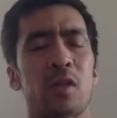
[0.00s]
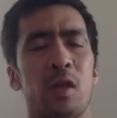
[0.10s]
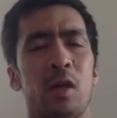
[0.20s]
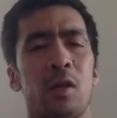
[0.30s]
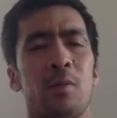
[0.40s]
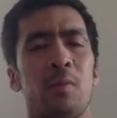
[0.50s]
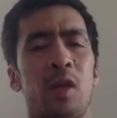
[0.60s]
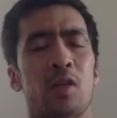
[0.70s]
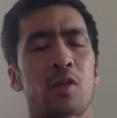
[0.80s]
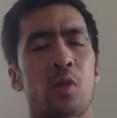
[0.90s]

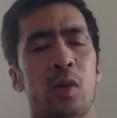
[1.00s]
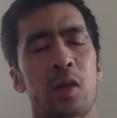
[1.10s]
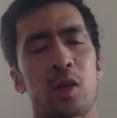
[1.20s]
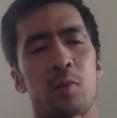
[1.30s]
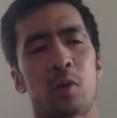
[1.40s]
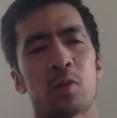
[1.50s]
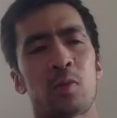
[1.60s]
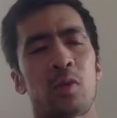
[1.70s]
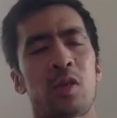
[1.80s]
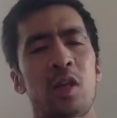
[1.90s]
as quickly as
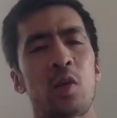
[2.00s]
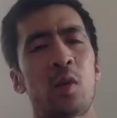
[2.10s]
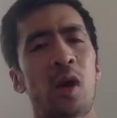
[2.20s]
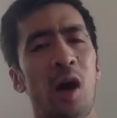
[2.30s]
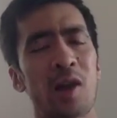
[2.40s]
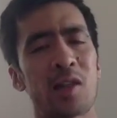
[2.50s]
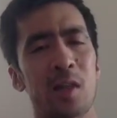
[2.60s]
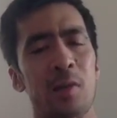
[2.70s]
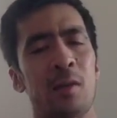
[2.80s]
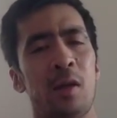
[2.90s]
possible, and then you want to ice it,